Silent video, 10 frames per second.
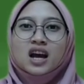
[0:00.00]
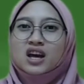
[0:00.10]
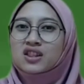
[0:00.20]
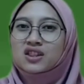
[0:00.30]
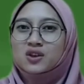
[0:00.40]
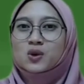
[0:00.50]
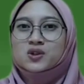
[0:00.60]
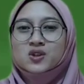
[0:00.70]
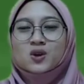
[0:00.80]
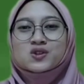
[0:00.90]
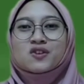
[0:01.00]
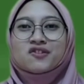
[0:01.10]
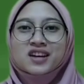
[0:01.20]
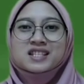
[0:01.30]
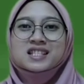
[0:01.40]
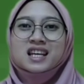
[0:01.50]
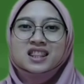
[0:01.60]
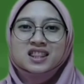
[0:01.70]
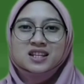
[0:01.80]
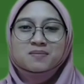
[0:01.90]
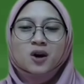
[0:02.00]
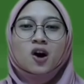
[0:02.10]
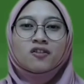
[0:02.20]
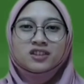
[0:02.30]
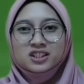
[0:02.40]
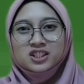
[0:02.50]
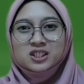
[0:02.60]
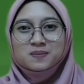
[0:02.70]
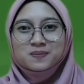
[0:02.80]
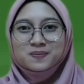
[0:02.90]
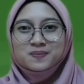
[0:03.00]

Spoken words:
and those also faced in terms of leadership.